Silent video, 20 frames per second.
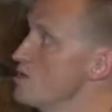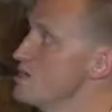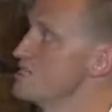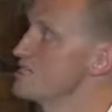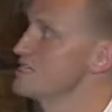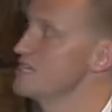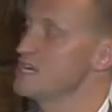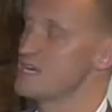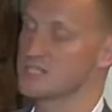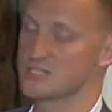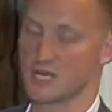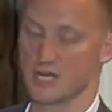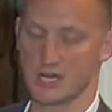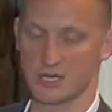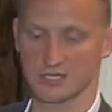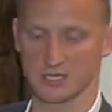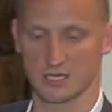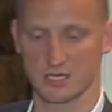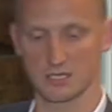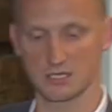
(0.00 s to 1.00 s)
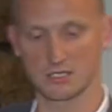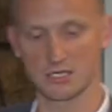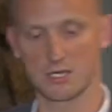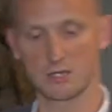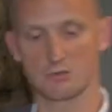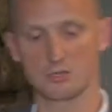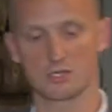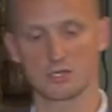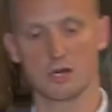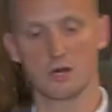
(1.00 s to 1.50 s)
we see is a
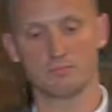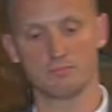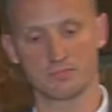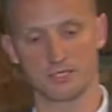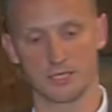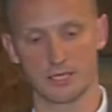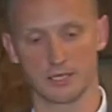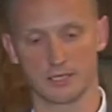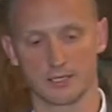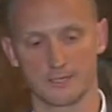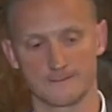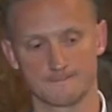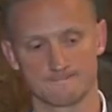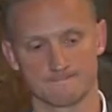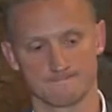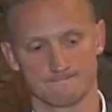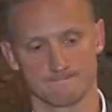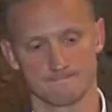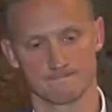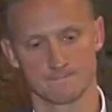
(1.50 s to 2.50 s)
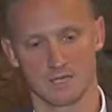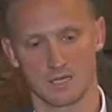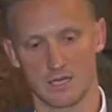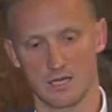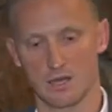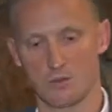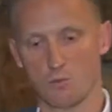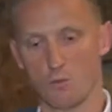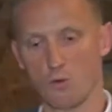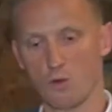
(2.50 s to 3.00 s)
continuous uptick.
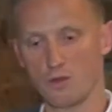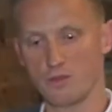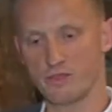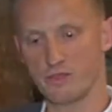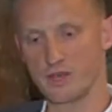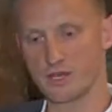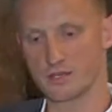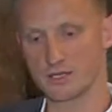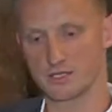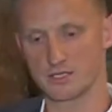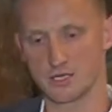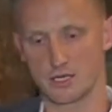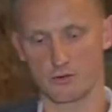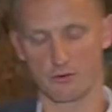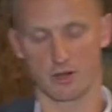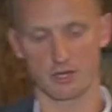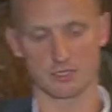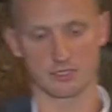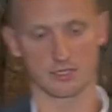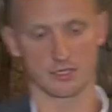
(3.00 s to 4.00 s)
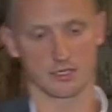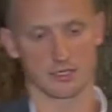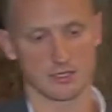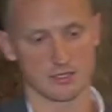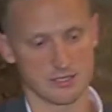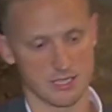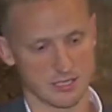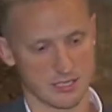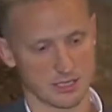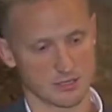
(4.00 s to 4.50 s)
And one thing that's interesting
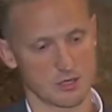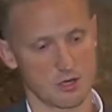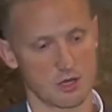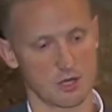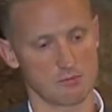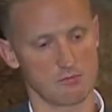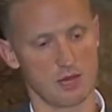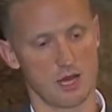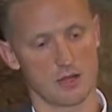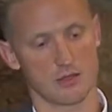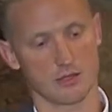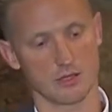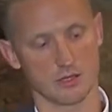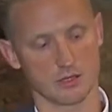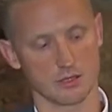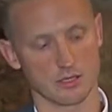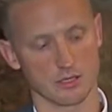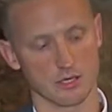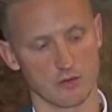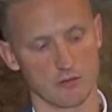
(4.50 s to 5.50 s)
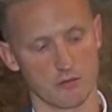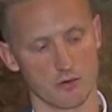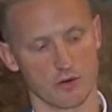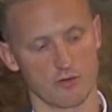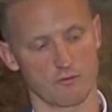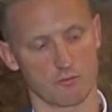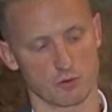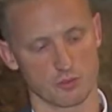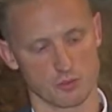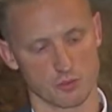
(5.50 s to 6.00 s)
is, as I talk about the number
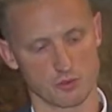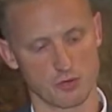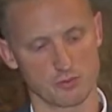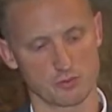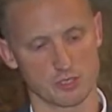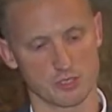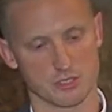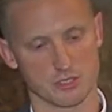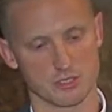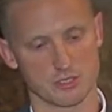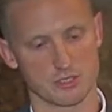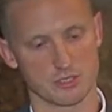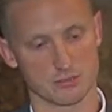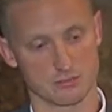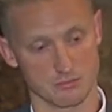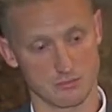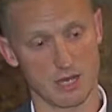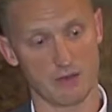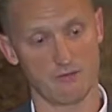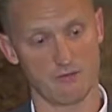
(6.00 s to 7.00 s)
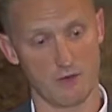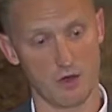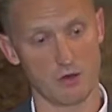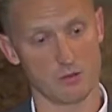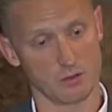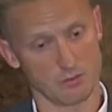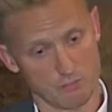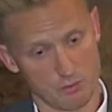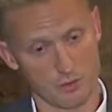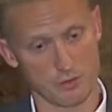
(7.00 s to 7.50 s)
of prescriptions have
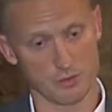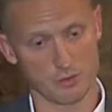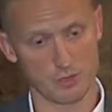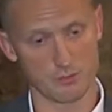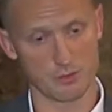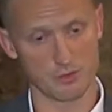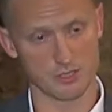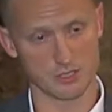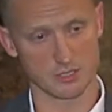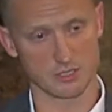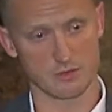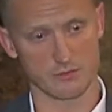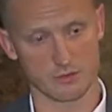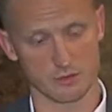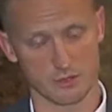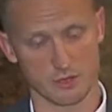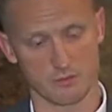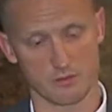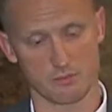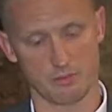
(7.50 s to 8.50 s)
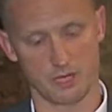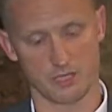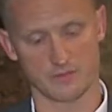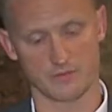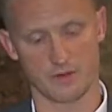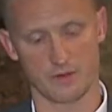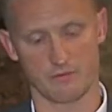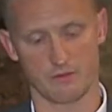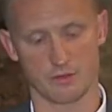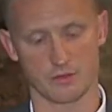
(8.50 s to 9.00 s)
fallen pretty significantly over the past
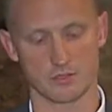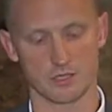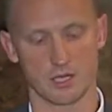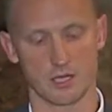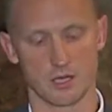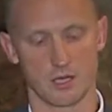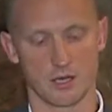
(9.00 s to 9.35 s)
5 years,